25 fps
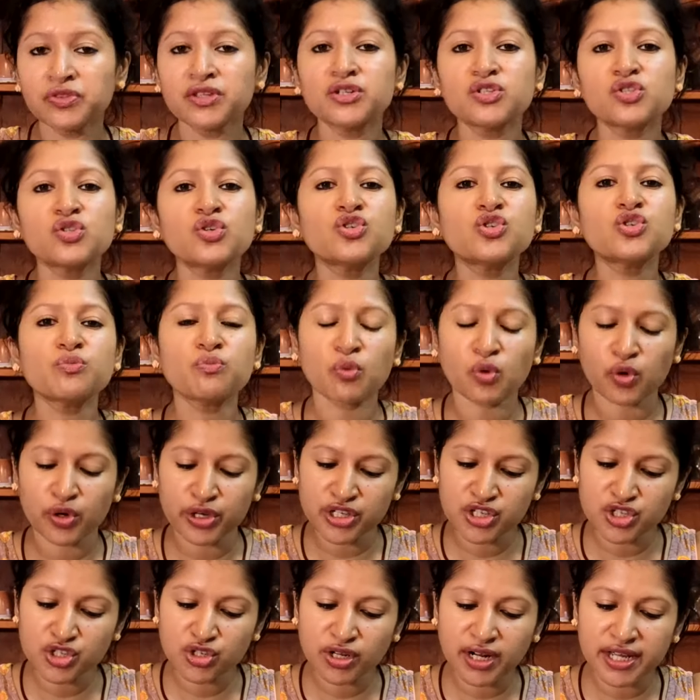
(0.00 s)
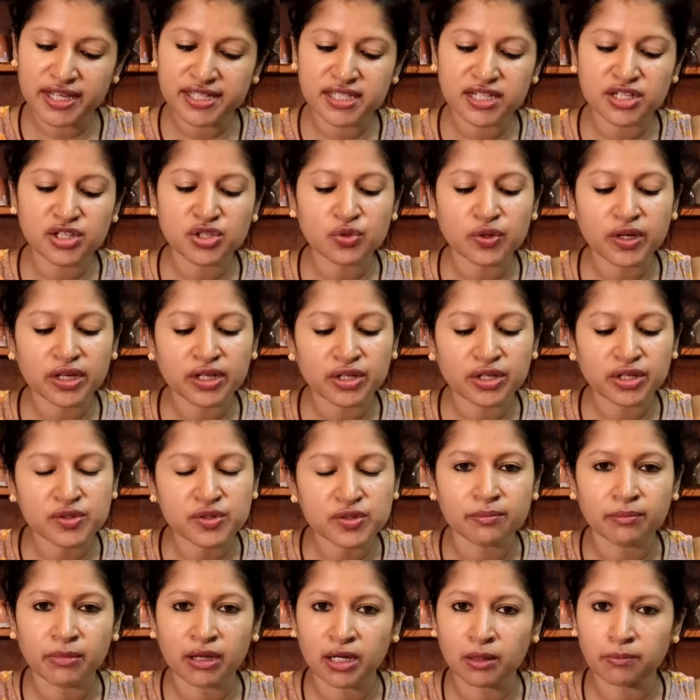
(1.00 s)
So to moisturize it, you can use
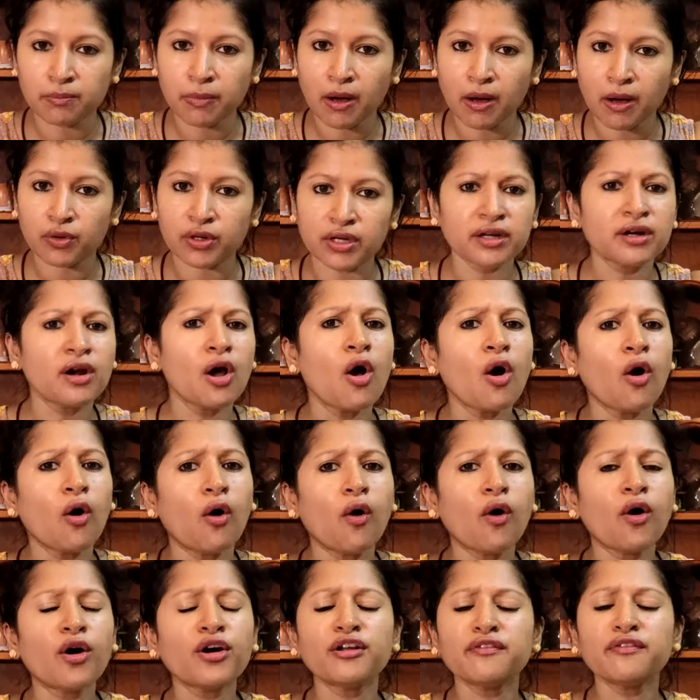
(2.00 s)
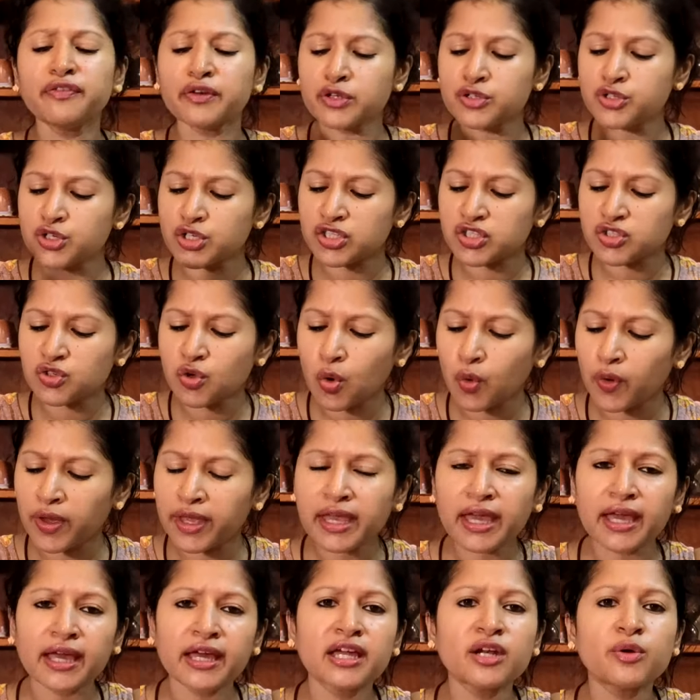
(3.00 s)
a milk powder, or if you're just
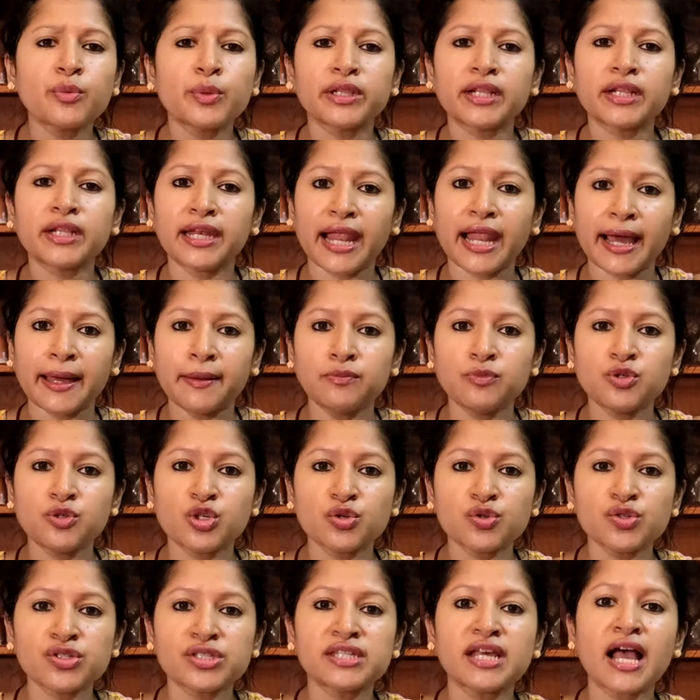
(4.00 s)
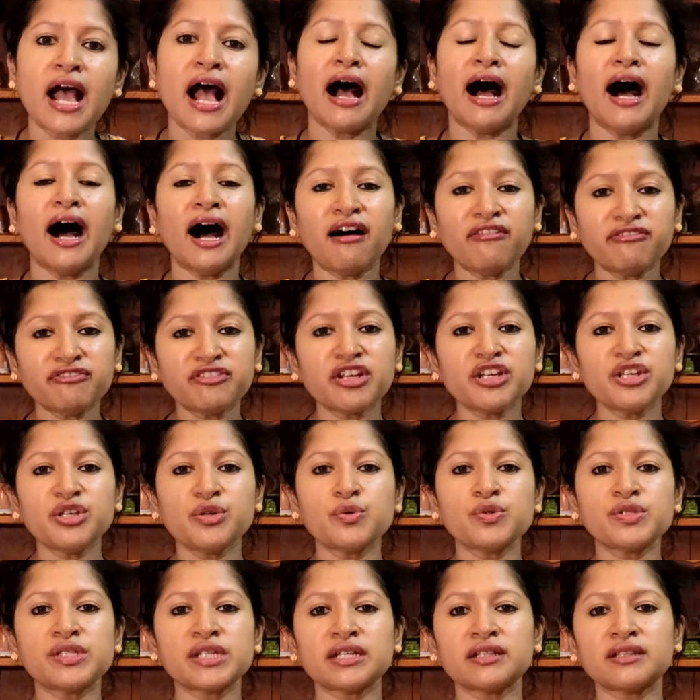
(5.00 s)
going ahead with the lime juice, after
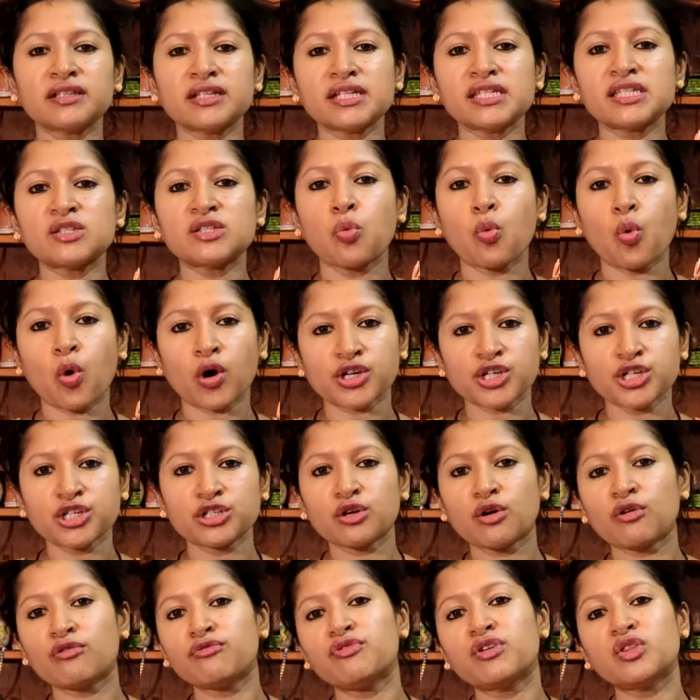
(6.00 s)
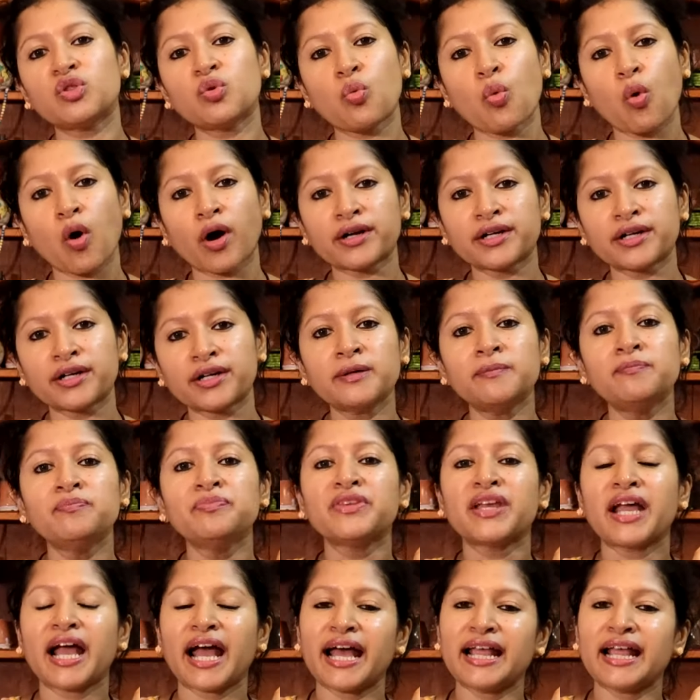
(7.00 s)
using this, wash it off with water
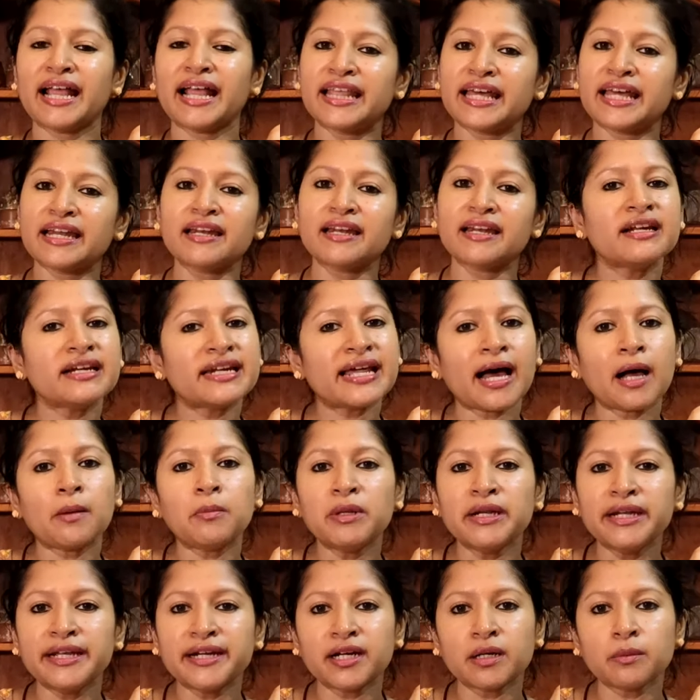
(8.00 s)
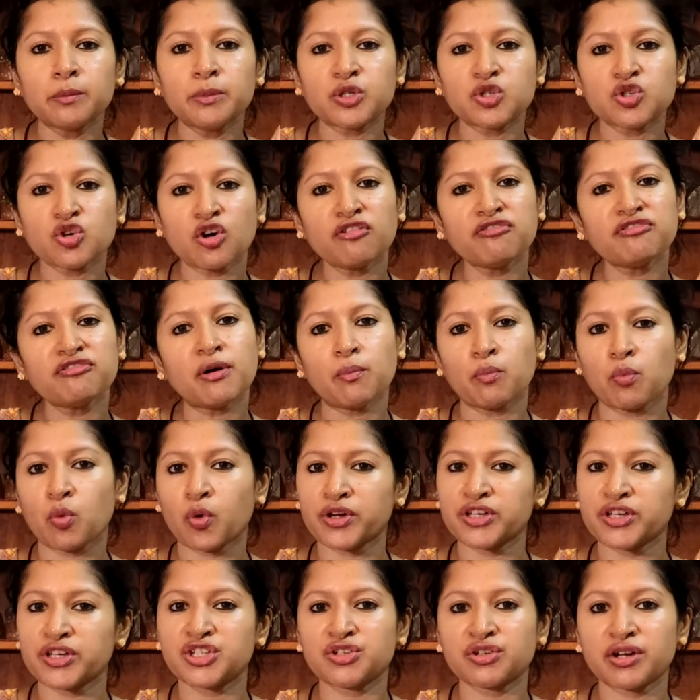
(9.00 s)
and then dab a little bit of
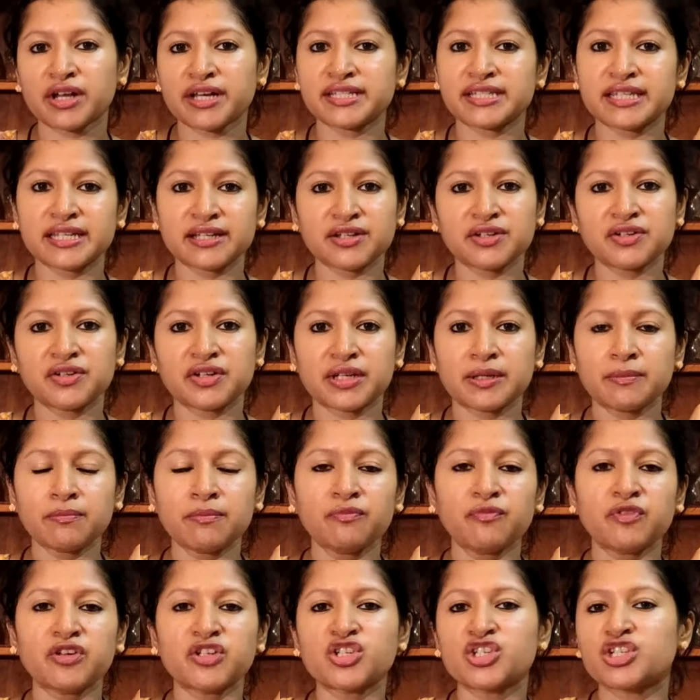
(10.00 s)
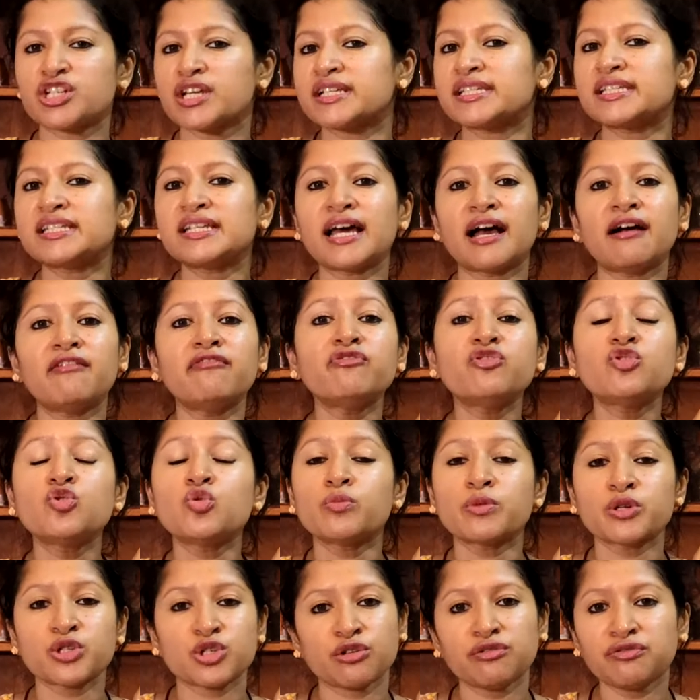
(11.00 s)
moisturizing cream, which doesn't have too
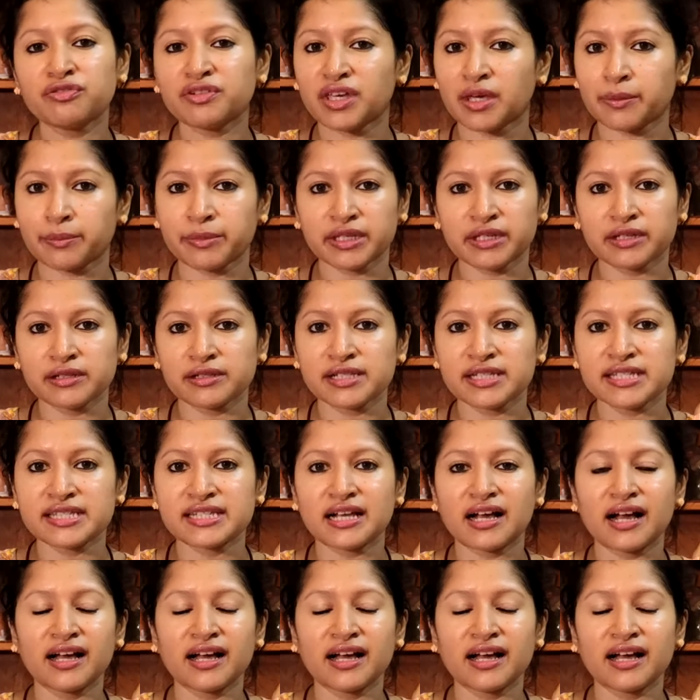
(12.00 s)
much of chemicals.